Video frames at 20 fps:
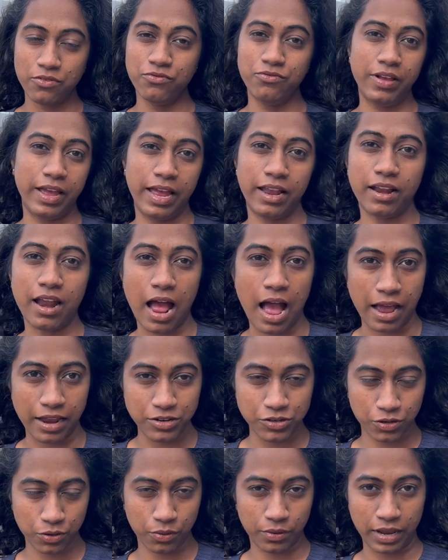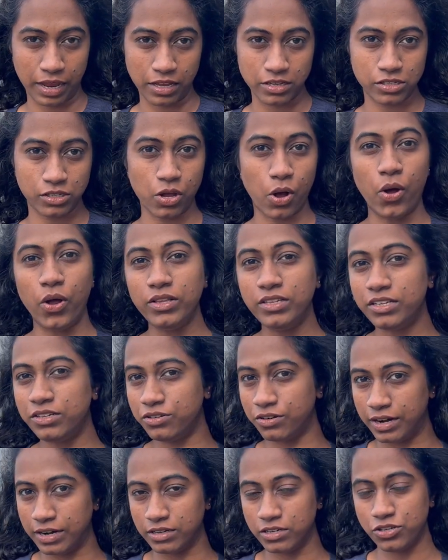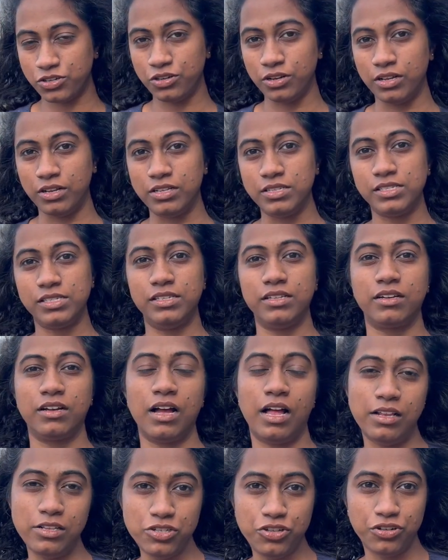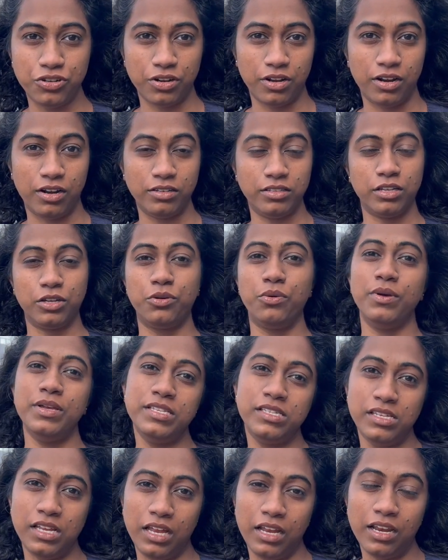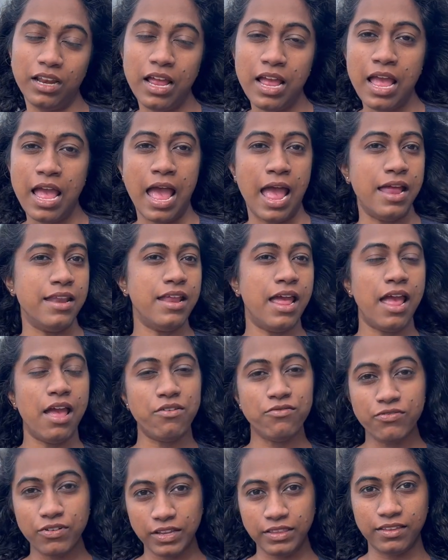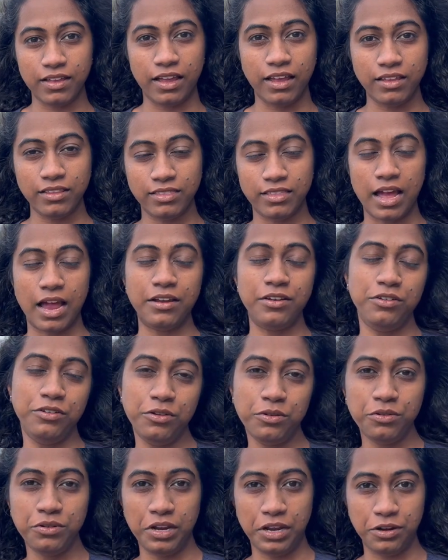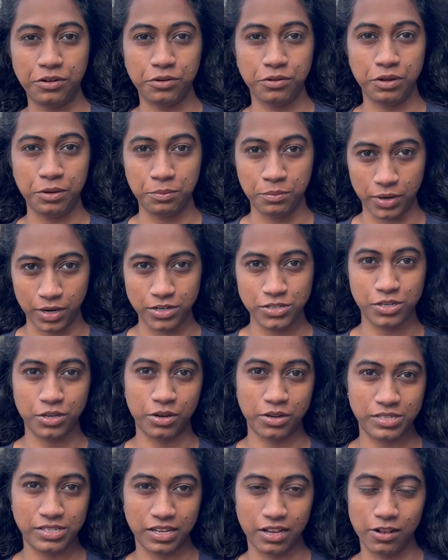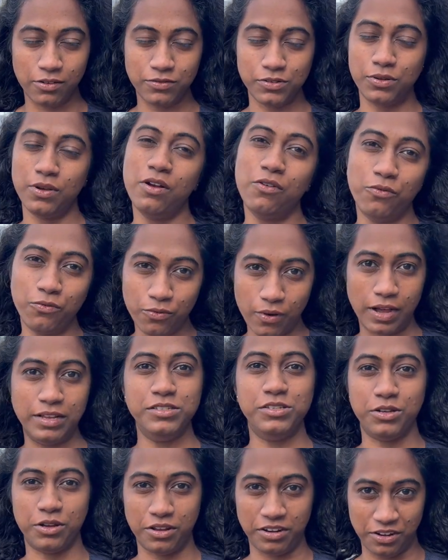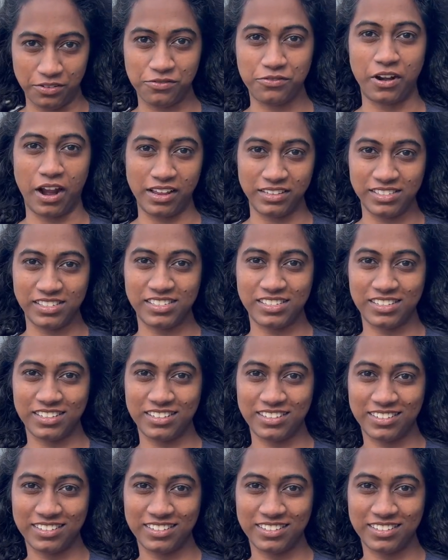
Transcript: where I showcase all the traditionals, the culture, the cuisine, and everything that you need to immerse yourself once you're in France.